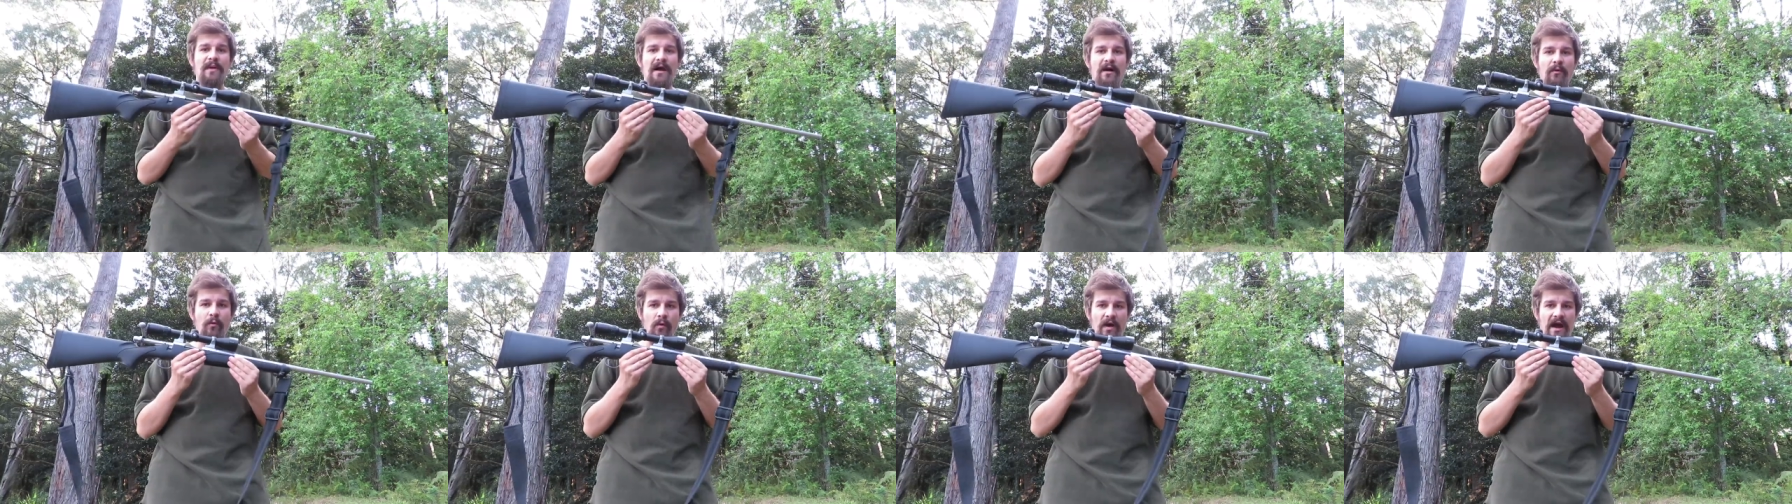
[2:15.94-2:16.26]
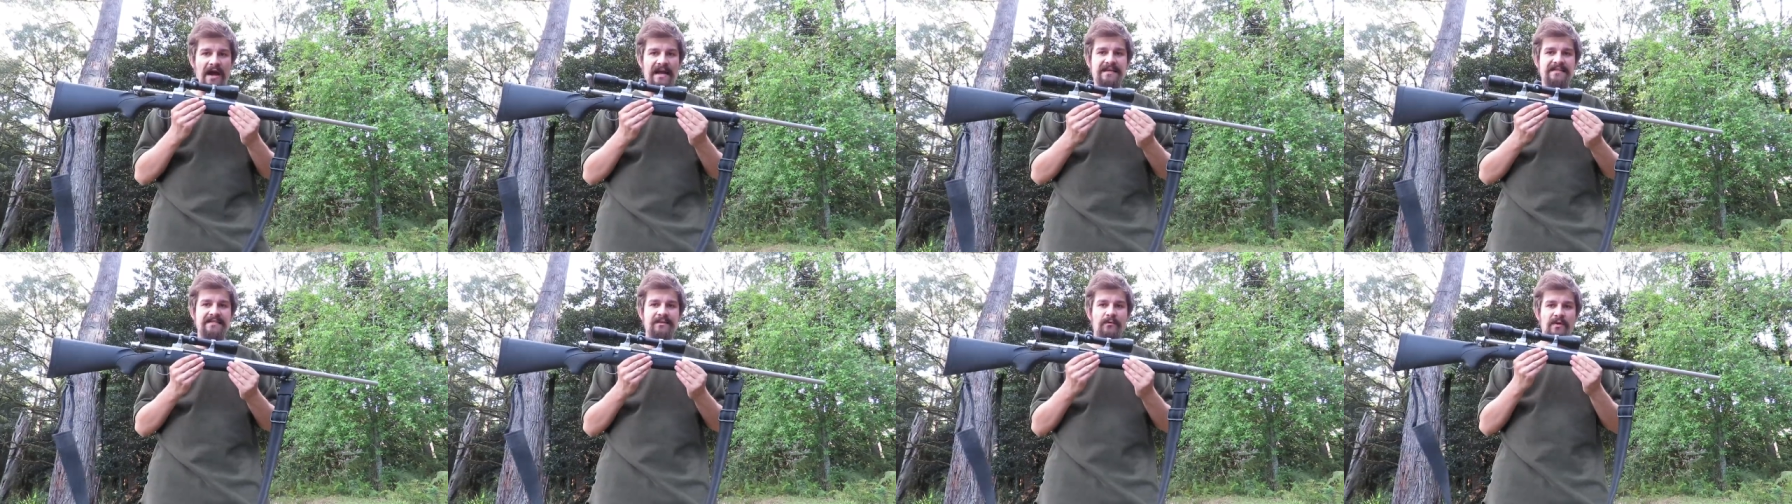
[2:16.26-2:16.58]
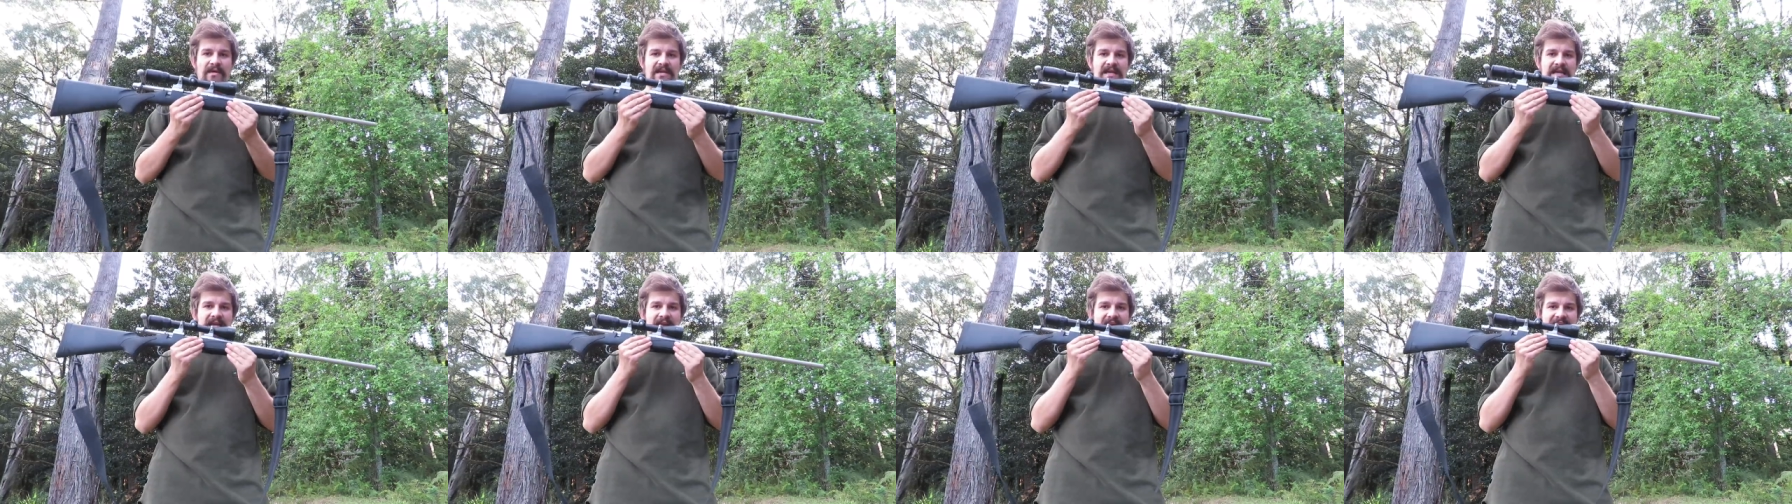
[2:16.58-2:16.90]
about ways that
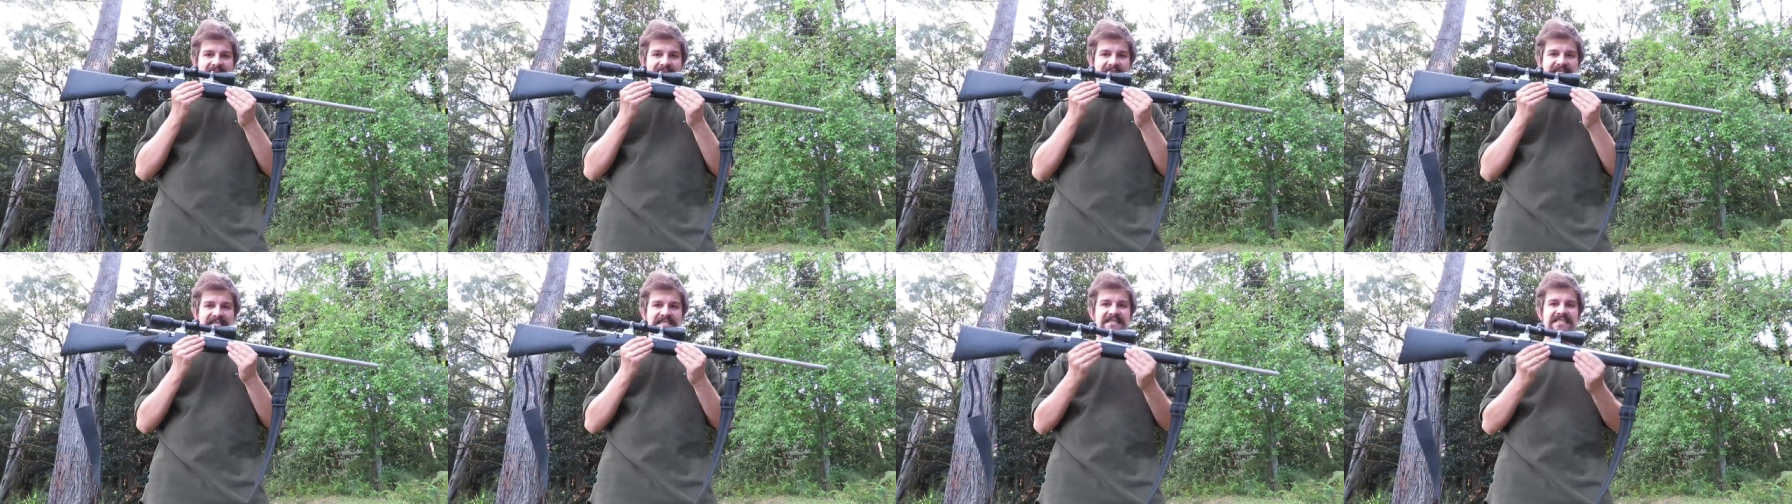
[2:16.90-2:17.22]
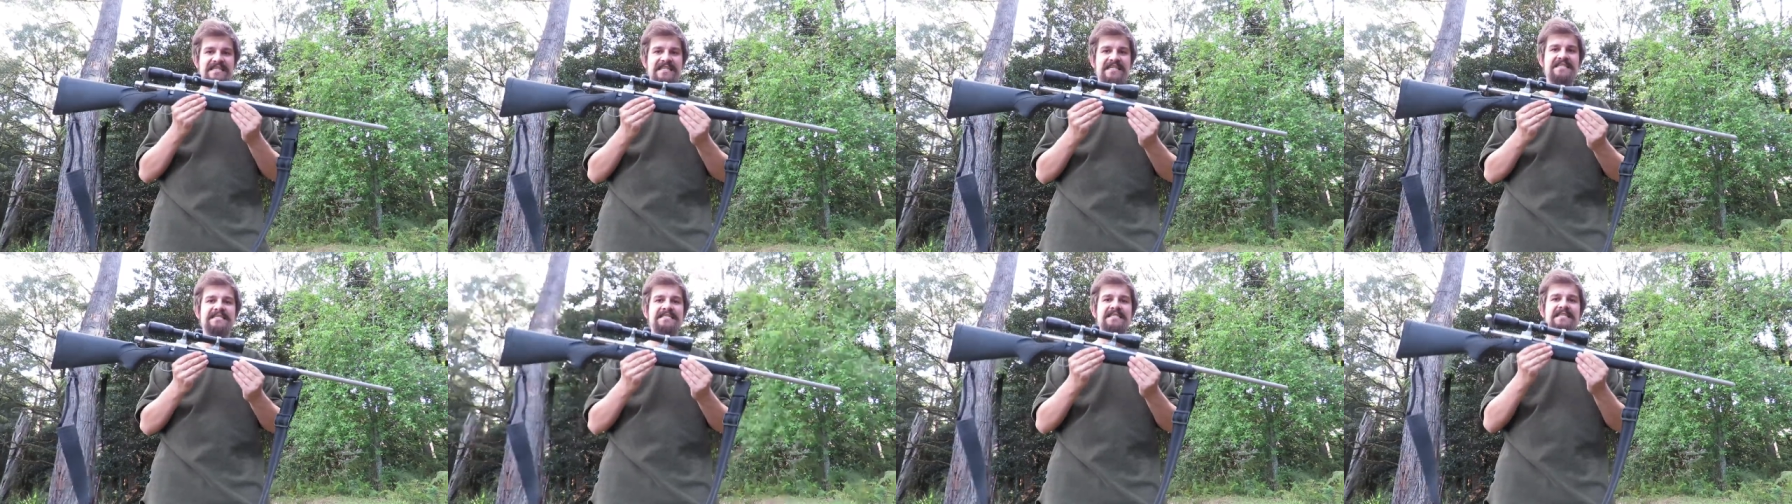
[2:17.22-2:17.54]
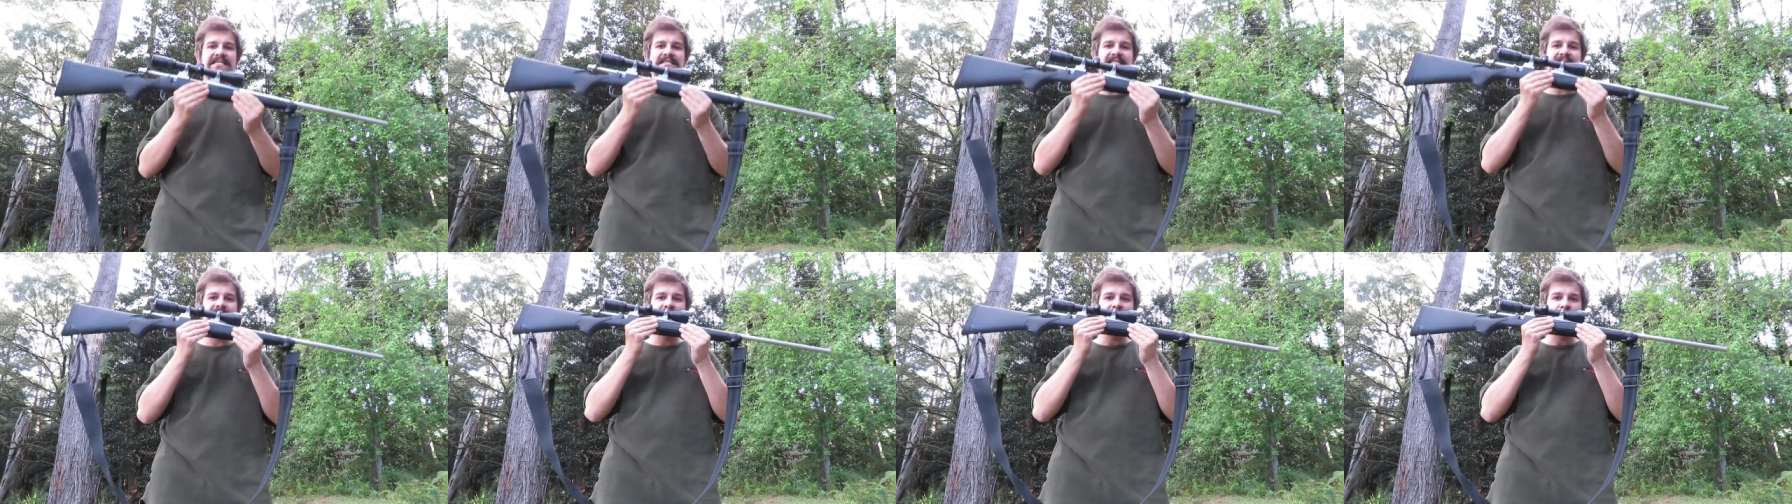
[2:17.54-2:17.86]
we can get
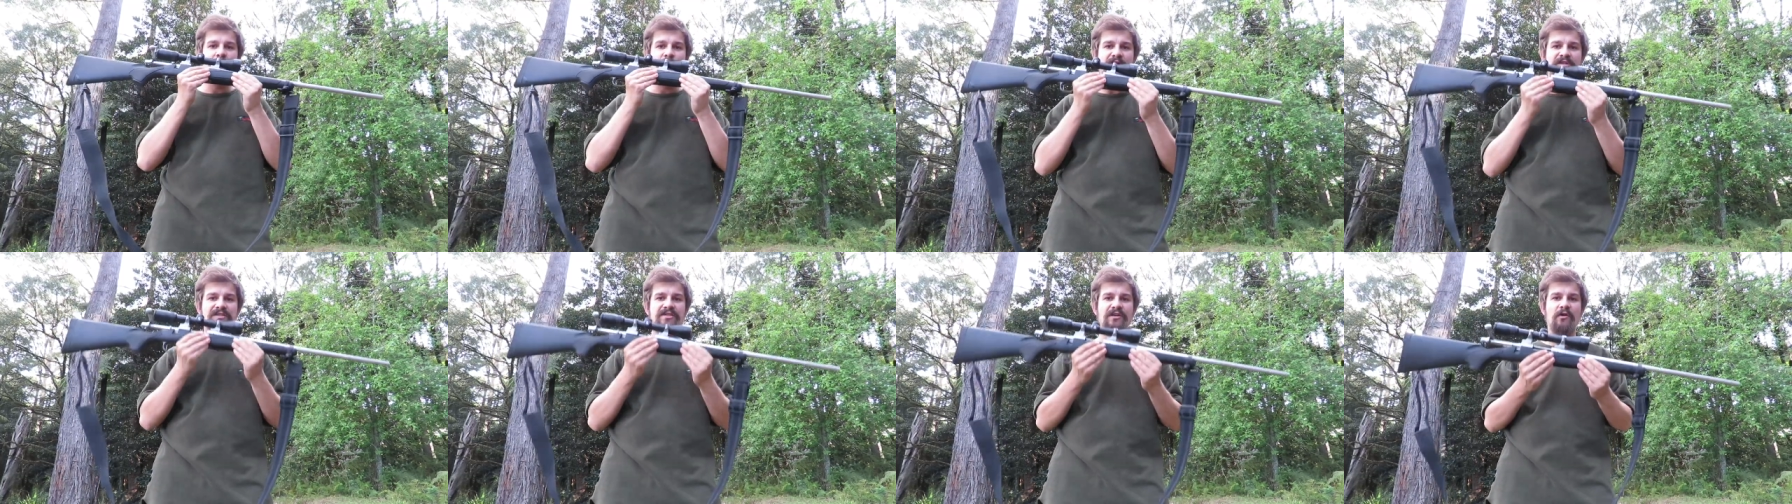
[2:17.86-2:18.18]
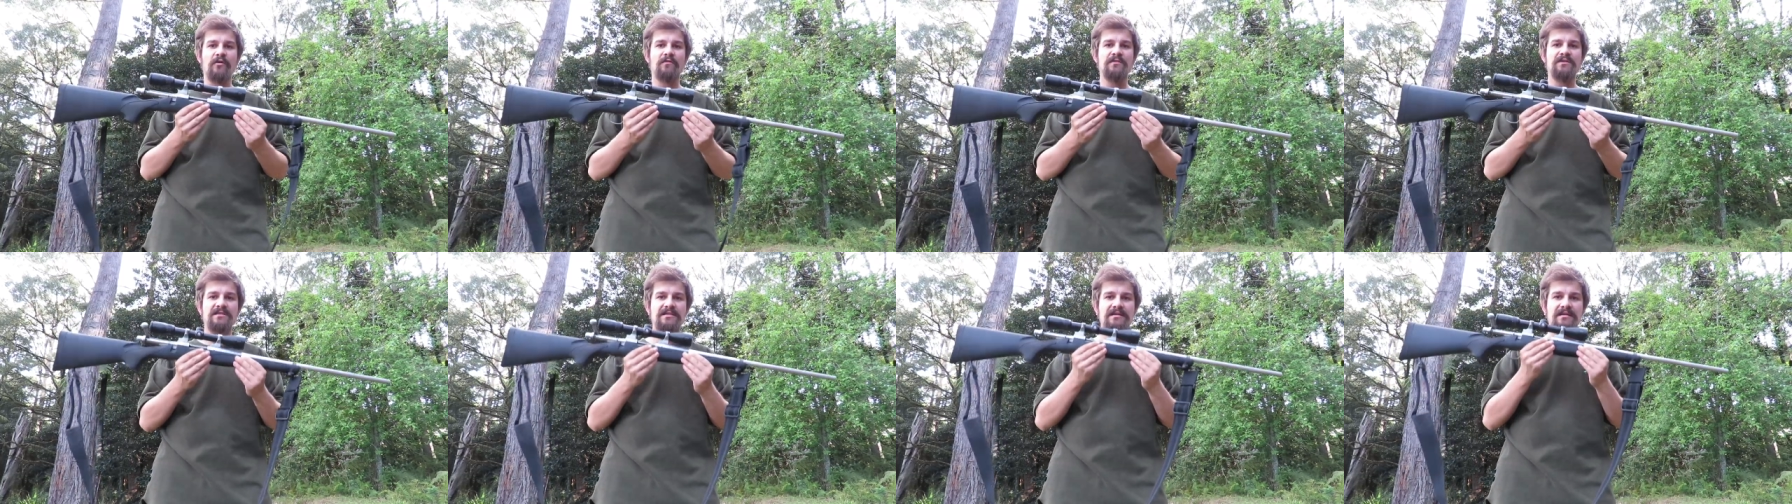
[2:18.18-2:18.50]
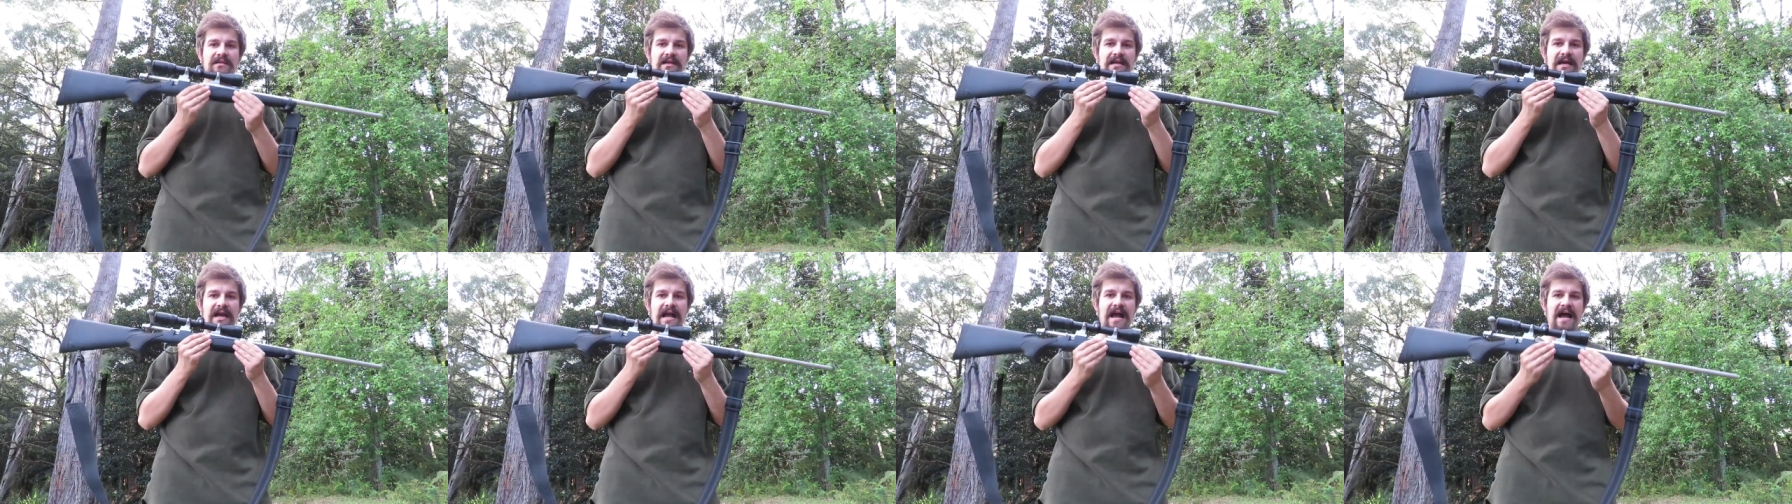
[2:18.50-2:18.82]
consistent results
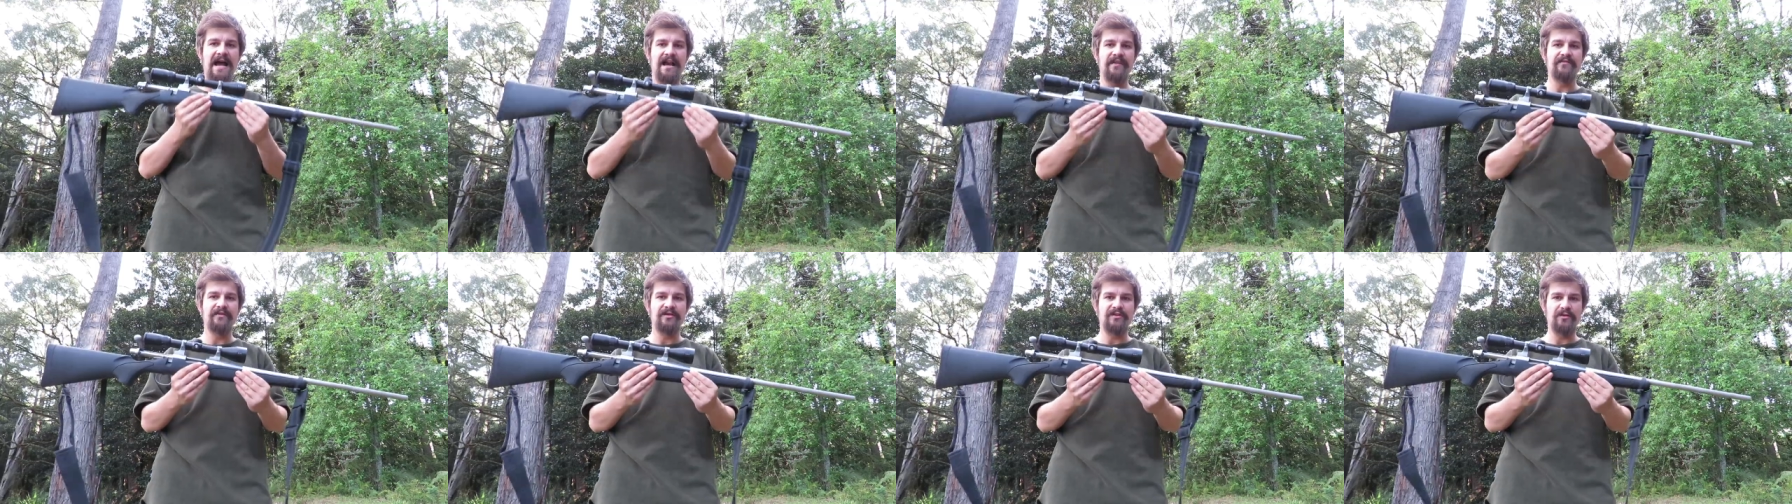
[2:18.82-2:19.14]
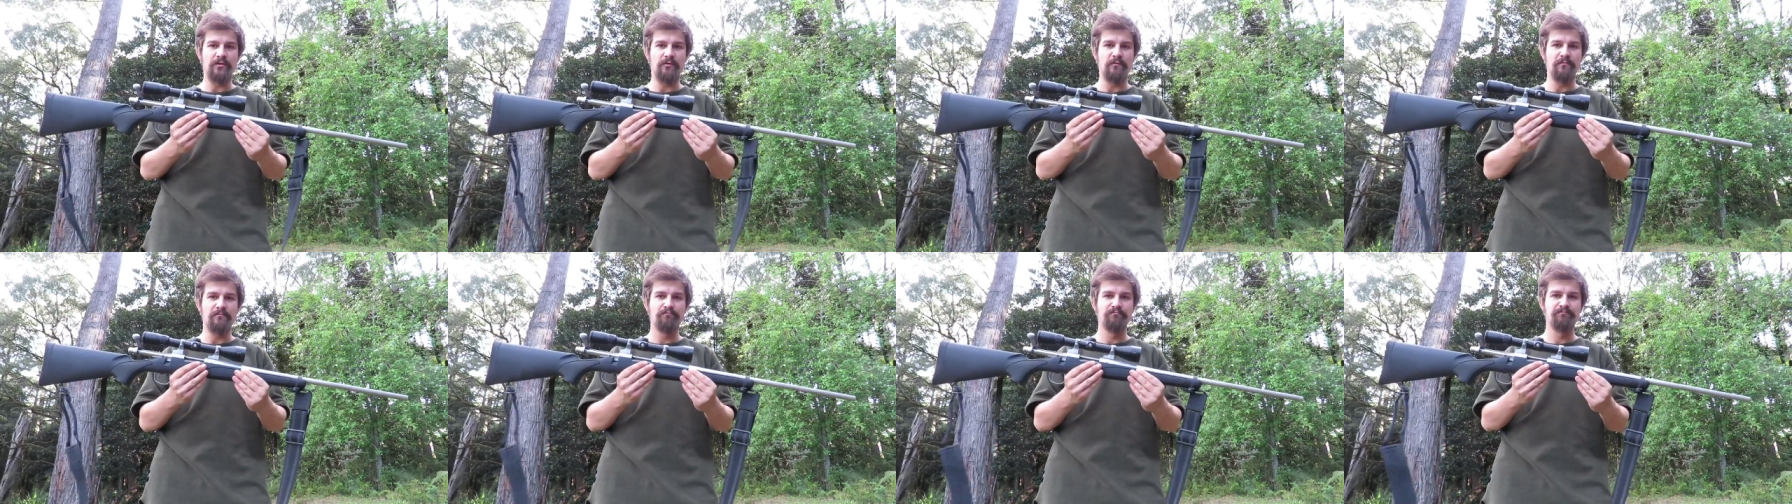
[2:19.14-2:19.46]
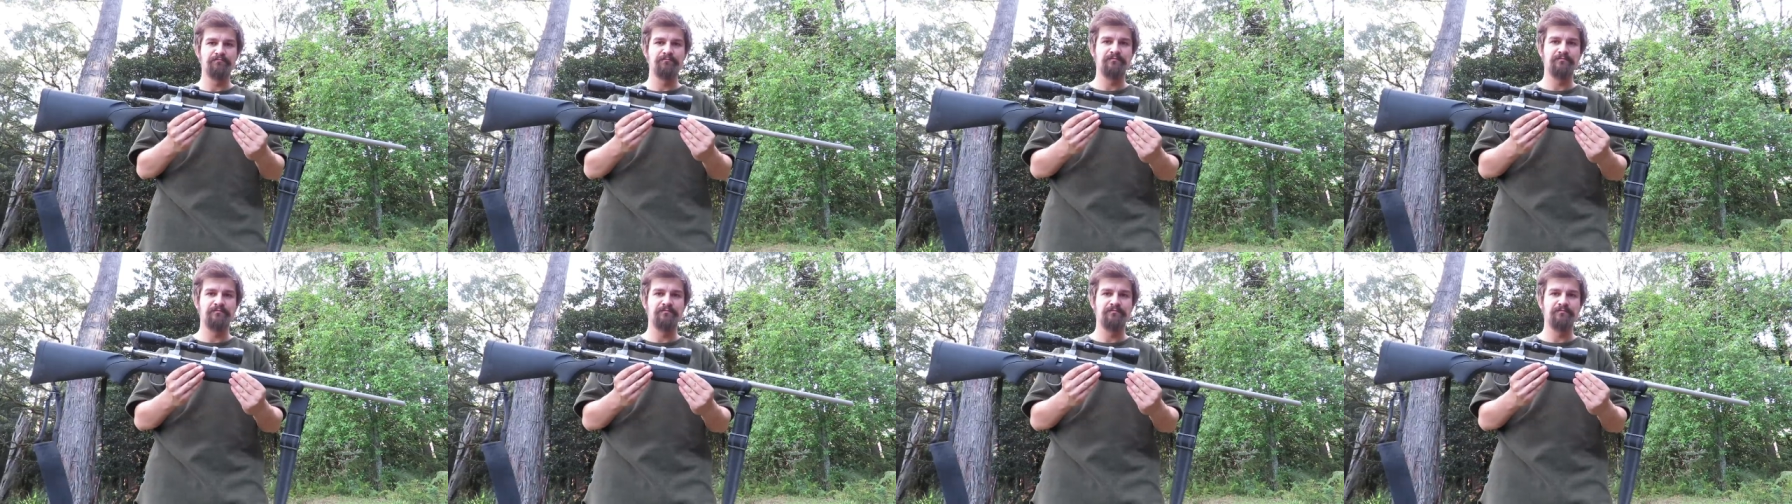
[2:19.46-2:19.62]
out of your tool.